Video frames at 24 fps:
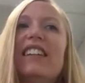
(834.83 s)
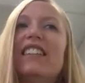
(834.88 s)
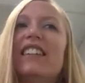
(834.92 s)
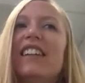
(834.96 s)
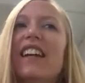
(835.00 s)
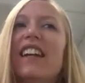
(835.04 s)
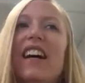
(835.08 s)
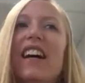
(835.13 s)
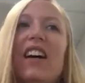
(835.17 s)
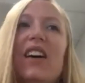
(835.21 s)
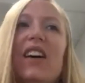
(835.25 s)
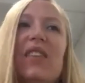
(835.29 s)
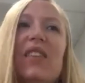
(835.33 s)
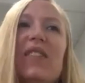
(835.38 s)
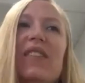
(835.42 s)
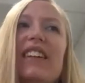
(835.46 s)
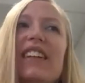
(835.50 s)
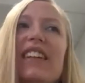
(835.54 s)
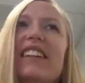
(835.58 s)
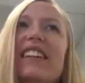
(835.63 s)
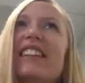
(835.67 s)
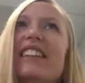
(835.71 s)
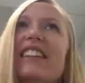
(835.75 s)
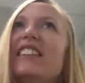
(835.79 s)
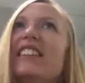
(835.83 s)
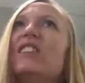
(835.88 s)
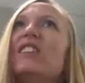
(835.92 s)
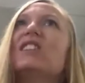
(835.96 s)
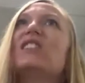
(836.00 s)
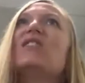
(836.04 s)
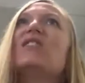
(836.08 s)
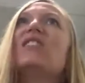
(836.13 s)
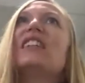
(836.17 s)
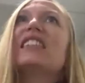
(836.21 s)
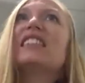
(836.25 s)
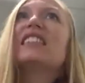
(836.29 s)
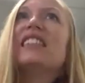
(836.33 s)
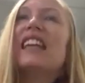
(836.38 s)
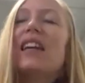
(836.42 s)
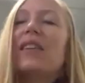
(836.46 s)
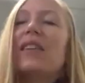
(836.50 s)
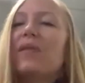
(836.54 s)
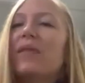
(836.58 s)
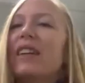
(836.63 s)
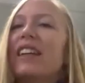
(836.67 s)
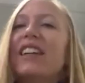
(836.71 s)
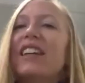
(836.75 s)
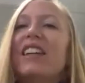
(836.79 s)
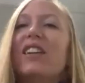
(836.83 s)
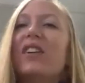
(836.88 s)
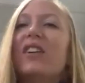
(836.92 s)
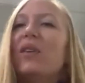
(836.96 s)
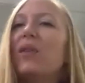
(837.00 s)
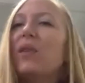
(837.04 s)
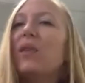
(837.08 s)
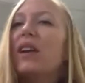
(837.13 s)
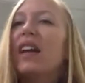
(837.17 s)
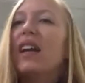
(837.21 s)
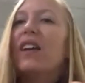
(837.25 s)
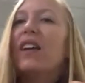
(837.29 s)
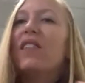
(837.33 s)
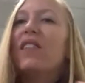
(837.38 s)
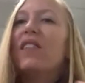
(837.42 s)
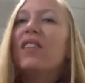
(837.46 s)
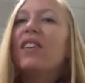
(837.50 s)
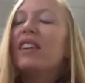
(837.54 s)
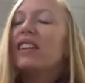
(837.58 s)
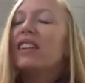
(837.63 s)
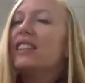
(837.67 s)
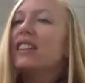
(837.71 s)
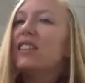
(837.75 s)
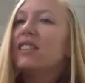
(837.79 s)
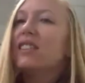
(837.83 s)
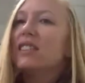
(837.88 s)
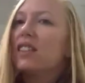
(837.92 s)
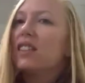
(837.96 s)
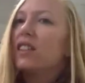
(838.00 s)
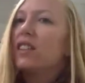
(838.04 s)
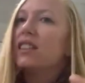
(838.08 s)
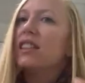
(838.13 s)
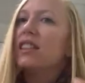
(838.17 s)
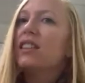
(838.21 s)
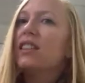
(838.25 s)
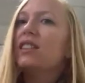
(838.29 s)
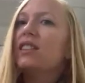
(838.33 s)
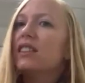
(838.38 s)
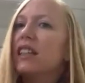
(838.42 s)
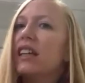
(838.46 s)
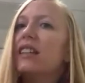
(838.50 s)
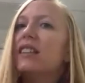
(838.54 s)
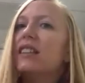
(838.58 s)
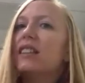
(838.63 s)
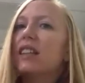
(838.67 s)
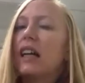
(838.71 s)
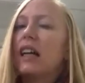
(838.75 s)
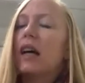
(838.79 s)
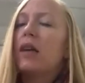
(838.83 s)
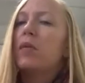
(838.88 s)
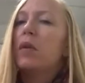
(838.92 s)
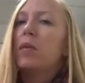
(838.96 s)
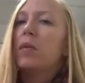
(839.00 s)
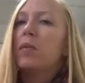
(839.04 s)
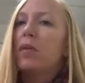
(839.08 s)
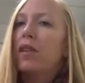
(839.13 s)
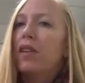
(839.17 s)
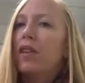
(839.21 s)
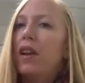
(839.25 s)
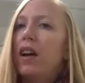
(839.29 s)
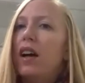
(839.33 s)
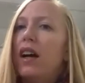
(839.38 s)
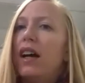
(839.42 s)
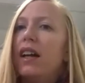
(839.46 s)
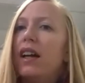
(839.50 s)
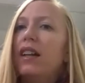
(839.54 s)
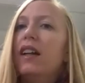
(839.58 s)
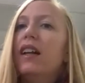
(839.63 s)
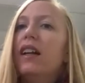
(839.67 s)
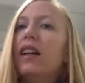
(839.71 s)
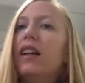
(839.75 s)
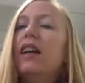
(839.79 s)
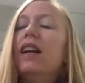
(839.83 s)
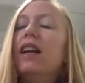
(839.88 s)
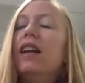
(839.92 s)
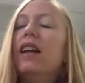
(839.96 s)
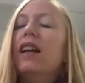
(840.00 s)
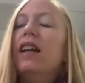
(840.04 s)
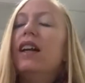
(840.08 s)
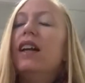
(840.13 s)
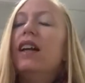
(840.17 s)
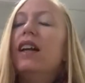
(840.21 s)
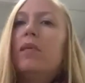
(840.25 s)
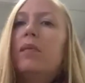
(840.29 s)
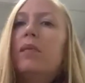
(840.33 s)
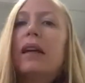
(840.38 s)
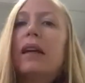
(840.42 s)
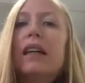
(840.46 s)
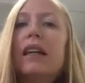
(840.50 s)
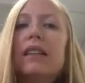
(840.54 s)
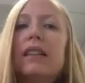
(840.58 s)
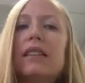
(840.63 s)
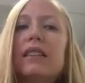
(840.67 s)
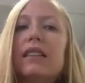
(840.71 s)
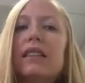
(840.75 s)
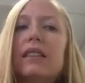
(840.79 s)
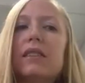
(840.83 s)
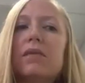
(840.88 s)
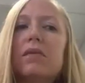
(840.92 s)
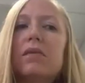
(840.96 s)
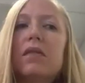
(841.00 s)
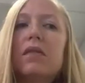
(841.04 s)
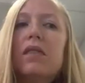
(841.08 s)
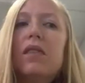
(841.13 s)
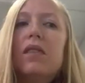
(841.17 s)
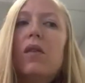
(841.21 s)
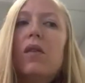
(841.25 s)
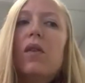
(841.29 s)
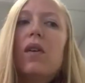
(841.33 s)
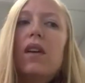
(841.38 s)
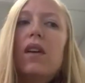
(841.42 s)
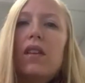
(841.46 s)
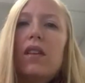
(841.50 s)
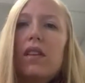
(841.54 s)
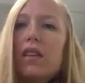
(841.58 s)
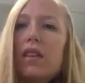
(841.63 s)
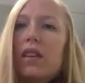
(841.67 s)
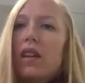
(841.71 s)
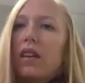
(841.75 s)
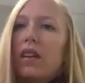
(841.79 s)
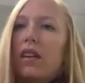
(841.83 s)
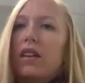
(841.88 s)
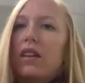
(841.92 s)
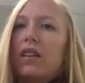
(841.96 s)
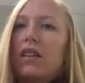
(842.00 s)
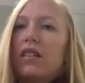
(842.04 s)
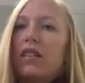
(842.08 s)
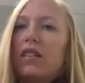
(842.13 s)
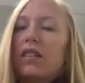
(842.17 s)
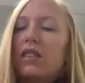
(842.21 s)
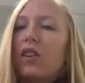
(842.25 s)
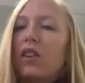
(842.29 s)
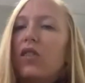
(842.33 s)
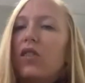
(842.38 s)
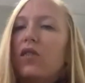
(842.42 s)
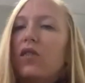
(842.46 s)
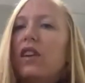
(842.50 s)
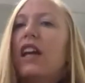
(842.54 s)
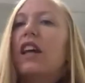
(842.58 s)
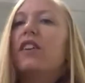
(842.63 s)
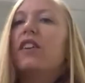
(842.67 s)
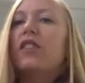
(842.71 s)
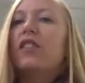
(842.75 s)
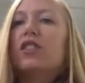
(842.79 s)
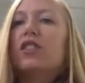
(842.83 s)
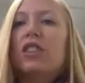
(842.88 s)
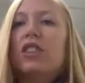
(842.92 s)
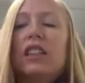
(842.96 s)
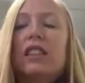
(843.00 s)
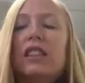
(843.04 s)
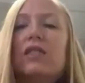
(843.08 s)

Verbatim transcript: um, tears of excitement, you know, whatever the tears are, tears tend to come up a lot um, because the dolphin energy it's